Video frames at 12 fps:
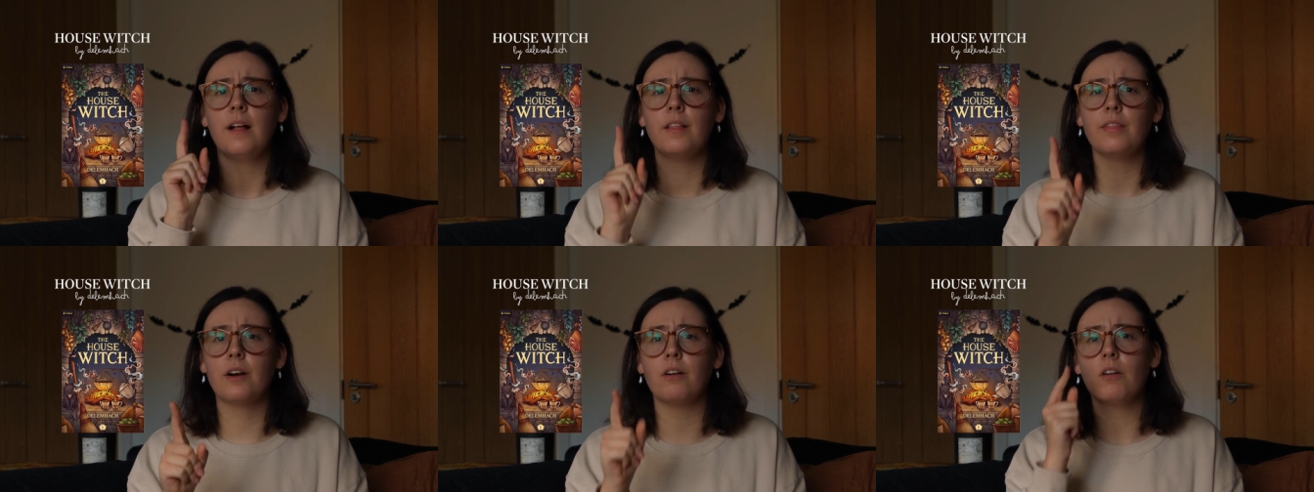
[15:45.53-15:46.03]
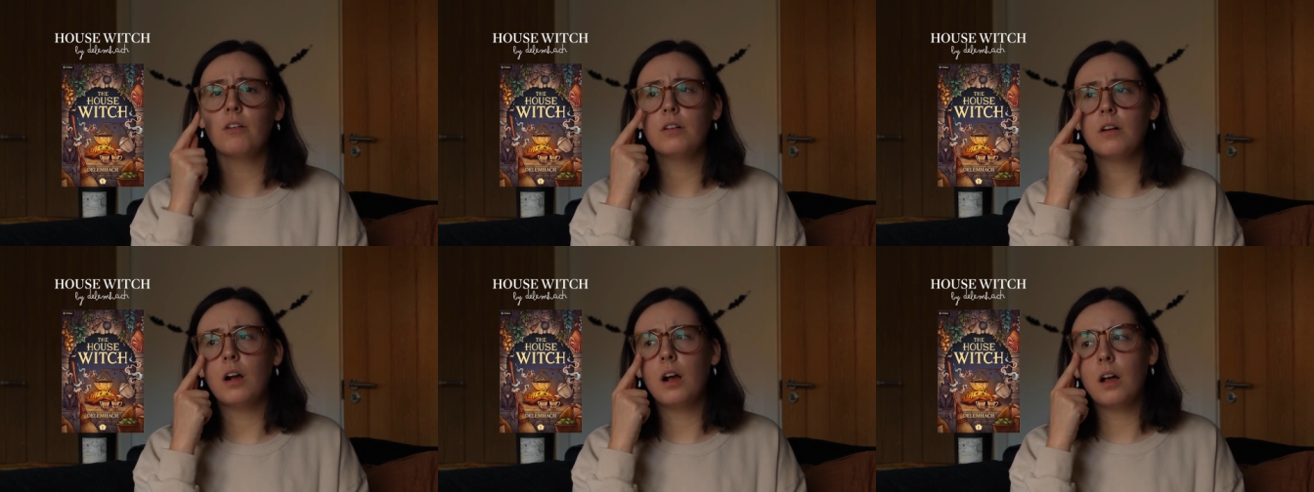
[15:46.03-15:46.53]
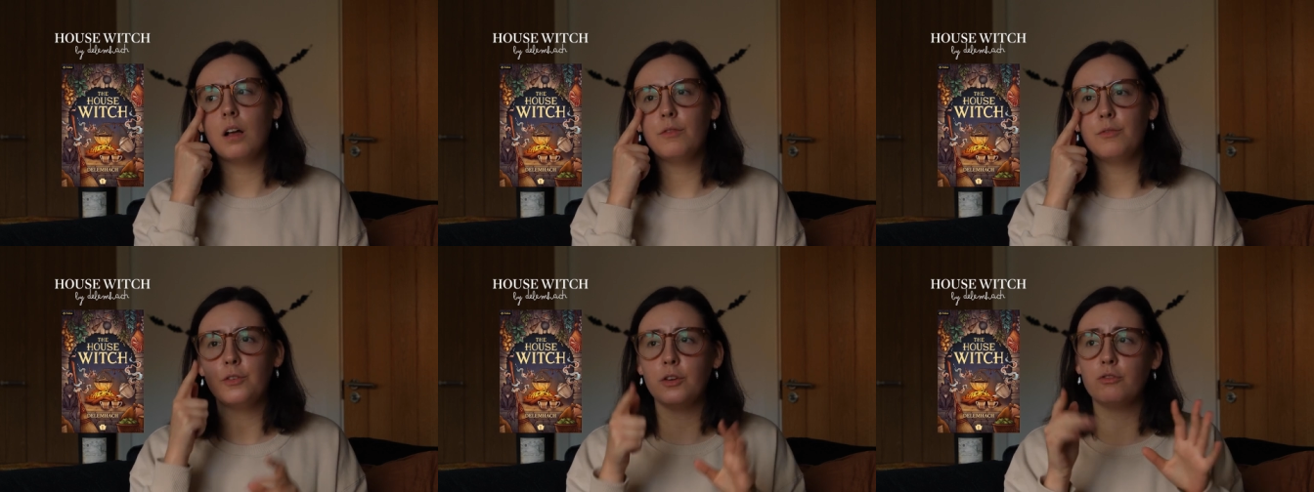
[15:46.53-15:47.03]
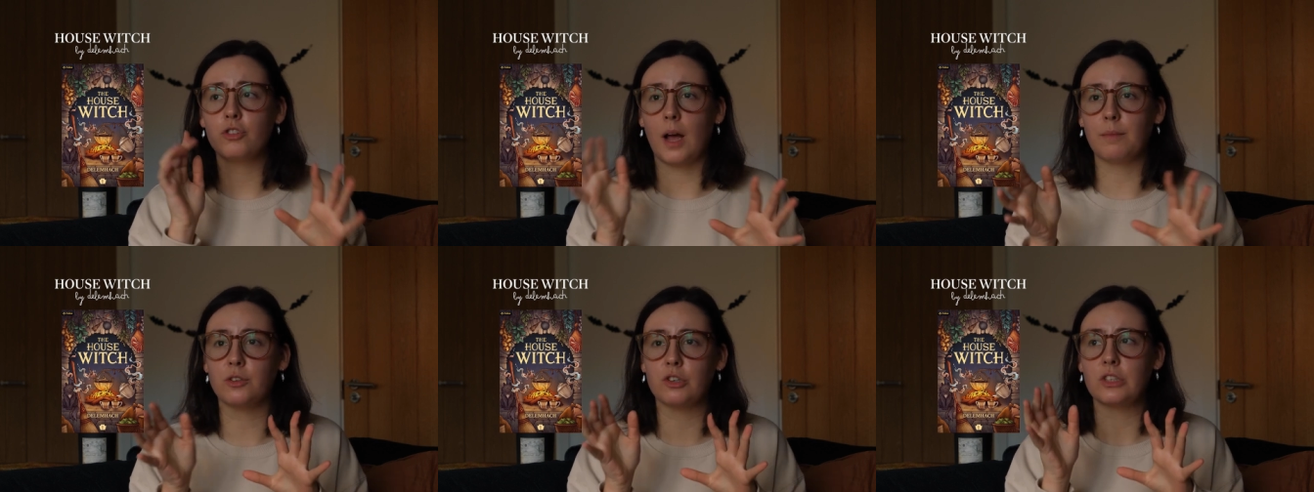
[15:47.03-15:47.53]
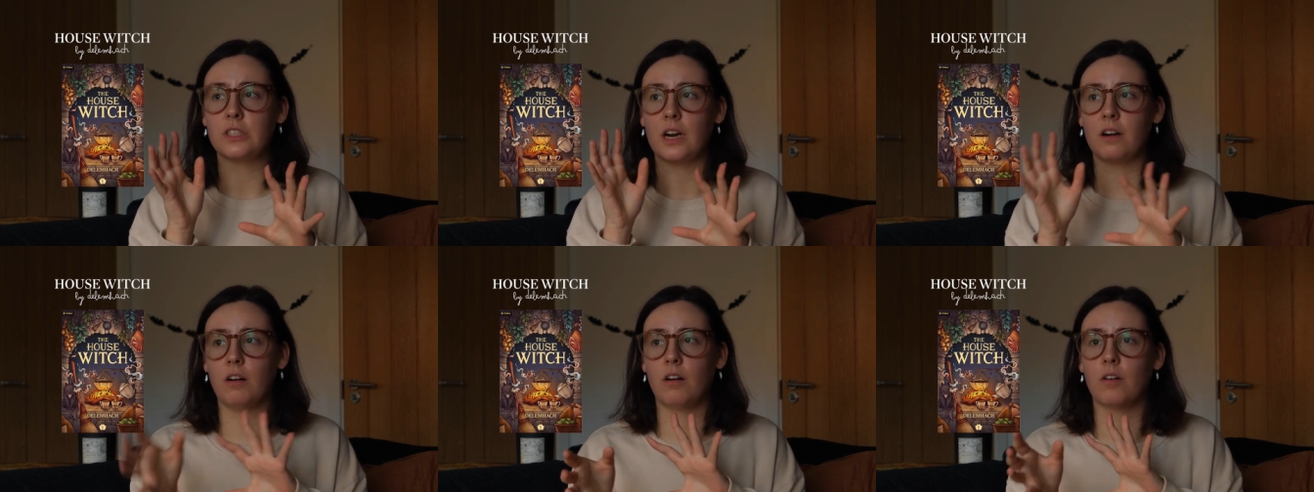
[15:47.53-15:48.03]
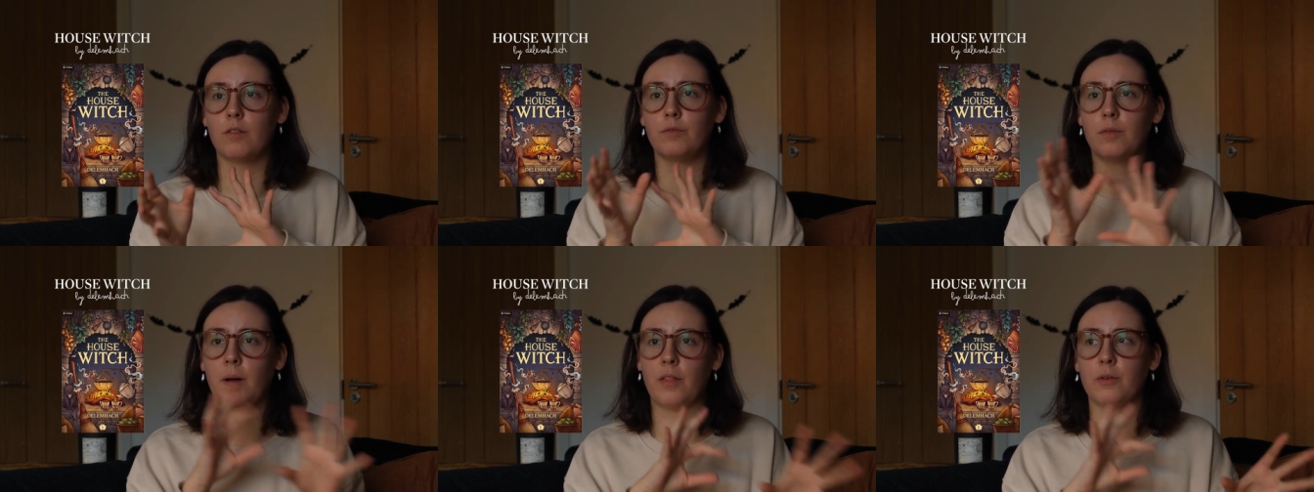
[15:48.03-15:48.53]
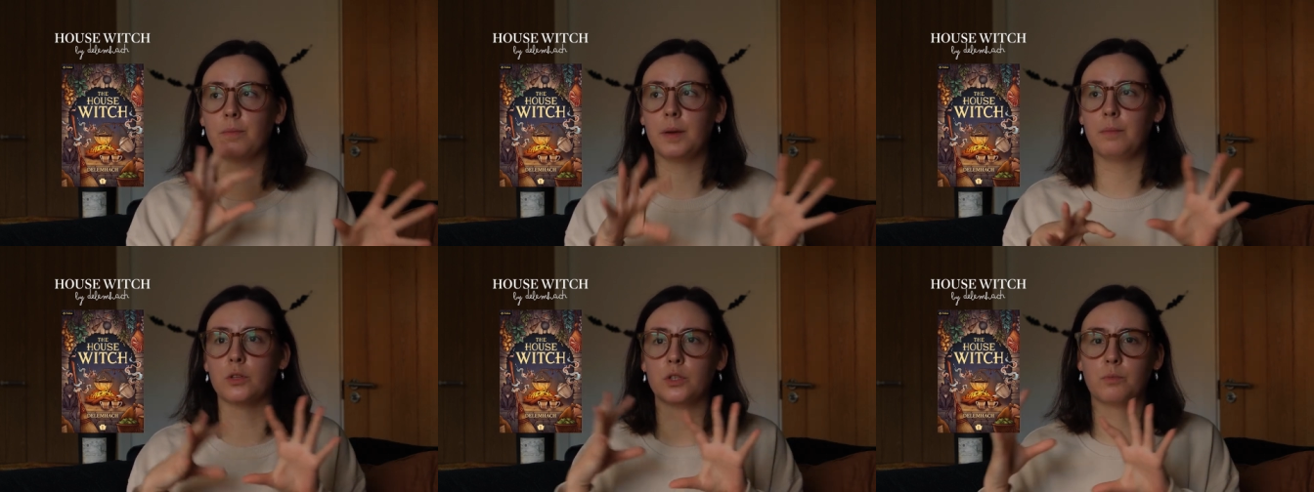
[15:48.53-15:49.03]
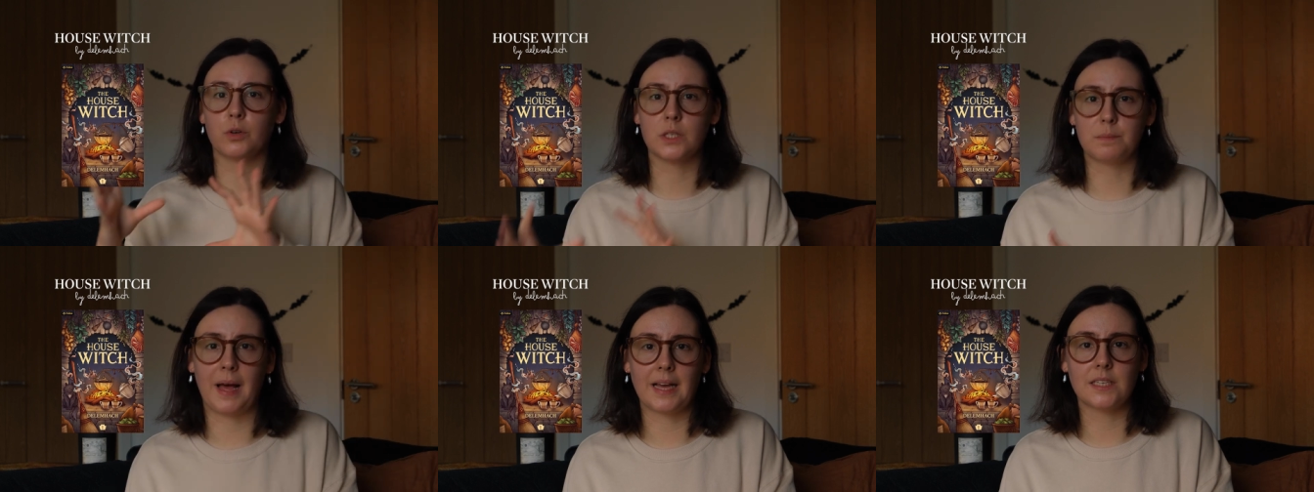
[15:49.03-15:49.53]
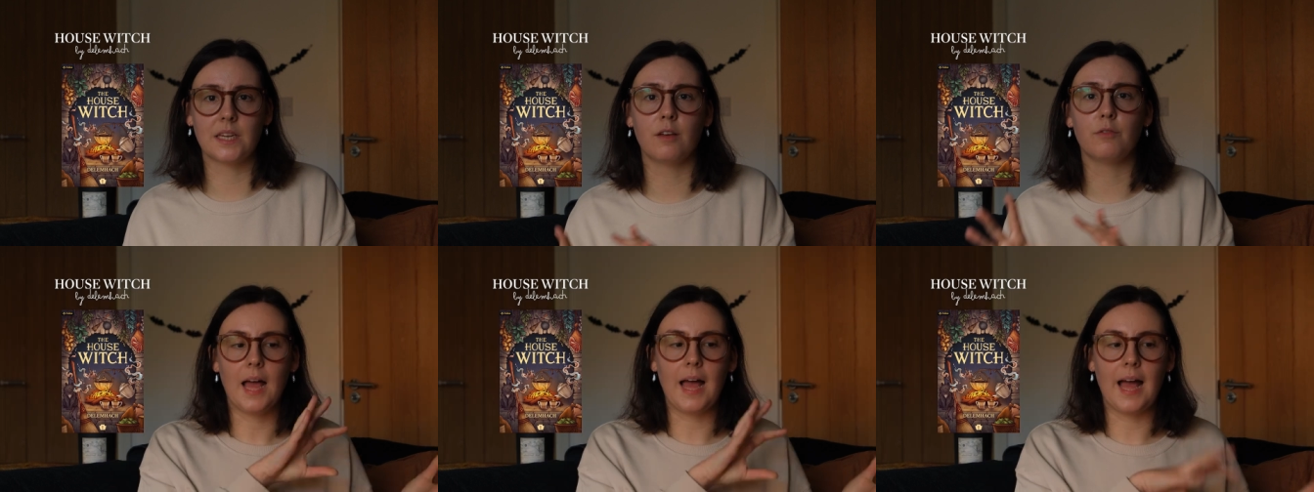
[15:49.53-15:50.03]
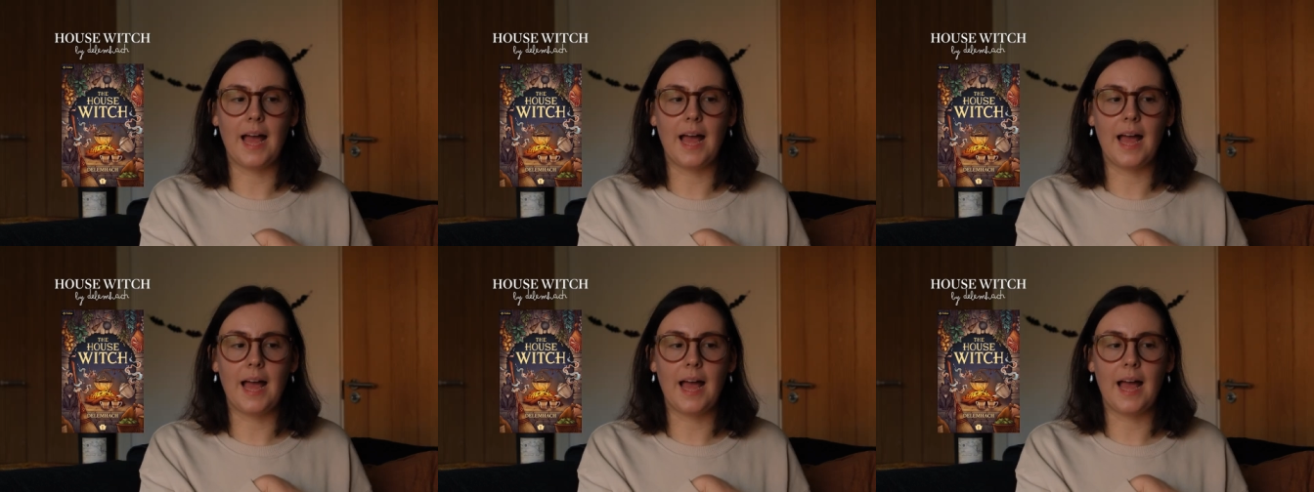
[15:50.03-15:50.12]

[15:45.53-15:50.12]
There are a few chapters that are from other people's perspective,